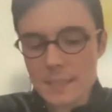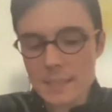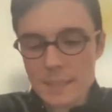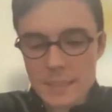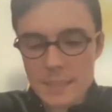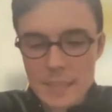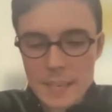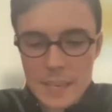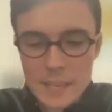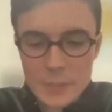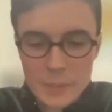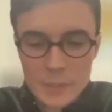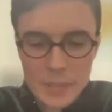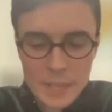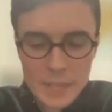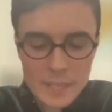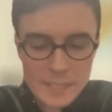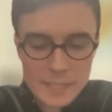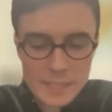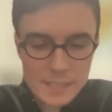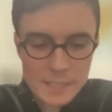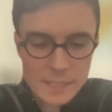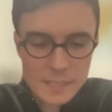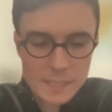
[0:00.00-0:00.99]
how you
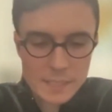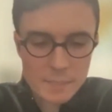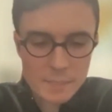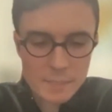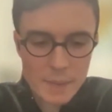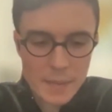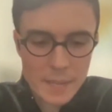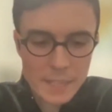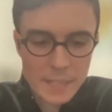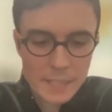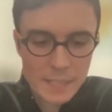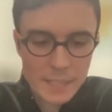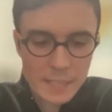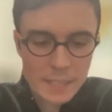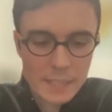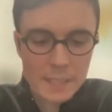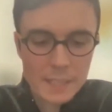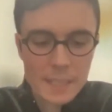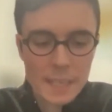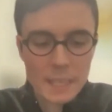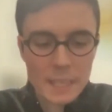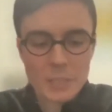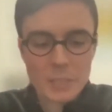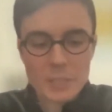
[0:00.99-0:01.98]
guys met and then
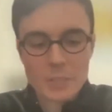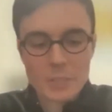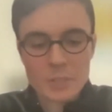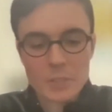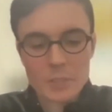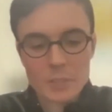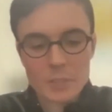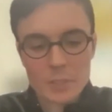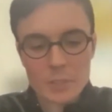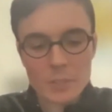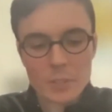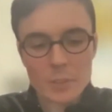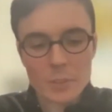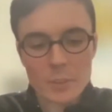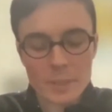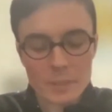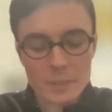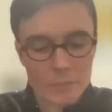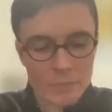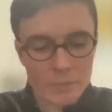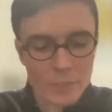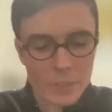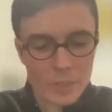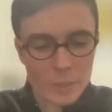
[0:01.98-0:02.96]
actually started doing
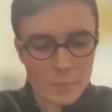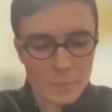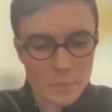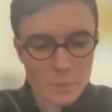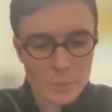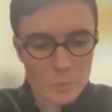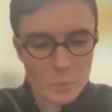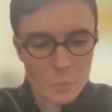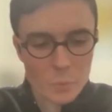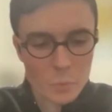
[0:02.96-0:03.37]
films,